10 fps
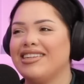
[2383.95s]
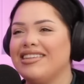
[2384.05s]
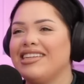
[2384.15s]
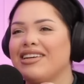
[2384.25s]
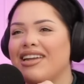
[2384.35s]
trying
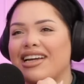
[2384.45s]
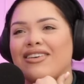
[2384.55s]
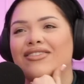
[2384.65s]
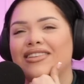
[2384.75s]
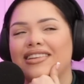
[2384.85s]
to think of like
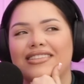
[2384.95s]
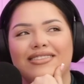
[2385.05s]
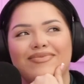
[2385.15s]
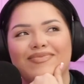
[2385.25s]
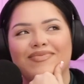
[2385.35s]
if
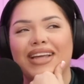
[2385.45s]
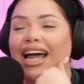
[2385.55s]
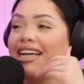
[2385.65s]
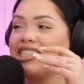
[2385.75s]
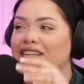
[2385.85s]
I
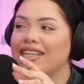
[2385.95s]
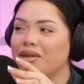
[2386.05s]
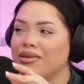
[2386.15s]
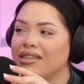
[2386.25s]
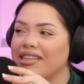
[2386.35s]
like
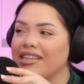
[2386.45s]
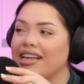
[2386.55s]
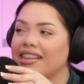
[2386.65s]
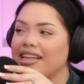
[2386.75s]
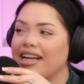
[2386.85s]
genuinely
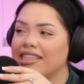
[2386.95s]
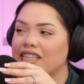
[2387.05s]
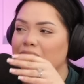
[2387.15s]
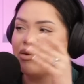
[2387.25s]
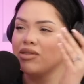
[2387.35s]
like the last
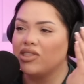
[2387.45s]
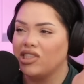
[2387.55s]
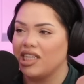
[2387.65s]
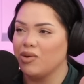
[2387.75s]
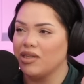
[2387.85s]
time I was
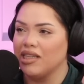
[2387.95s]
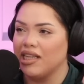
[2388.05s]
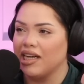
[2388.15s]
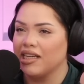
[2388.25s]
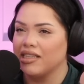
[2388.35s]
genuinely
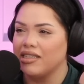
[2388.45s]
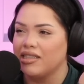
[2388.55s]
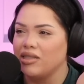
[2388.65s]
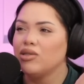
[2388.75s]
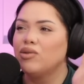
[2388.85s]
like,
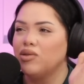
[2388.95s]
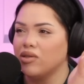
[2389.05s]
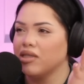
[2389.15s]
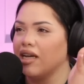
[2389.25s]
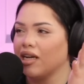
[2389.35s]
you
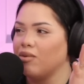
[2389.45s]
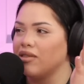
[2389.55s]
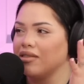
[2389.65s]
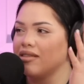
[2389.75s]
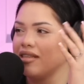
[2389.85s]
look like I
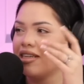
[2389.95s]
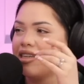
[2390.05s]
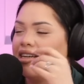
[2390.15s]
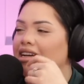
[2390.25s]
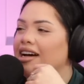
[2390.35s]
want to like.
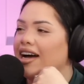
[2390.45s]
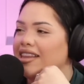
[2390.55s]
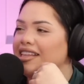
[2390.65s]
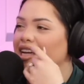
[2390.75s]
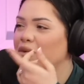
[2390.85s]
I
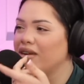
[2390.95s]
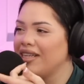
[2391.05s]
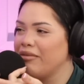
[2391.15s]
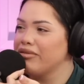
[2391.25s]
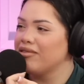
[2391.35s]
think that
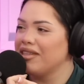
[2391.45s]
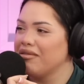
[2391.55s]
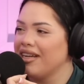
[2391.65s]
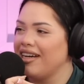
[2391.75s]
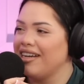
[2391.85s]
one episode that
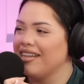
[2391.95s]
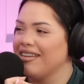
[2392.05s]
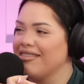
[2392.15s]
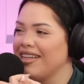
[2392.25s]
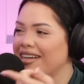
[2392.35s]
we had
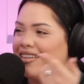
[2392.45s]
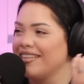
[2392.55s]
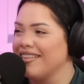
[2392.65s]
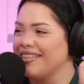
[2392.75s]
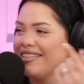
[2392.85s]
of
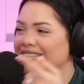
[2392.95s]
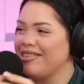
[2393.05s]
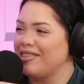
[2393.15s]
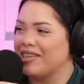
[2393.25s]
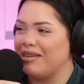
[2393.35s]
that
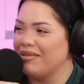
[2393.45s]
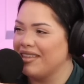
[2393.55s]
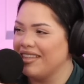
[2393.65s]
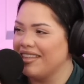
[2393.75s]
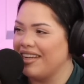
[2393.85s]
little drama
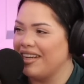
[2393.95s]
thing that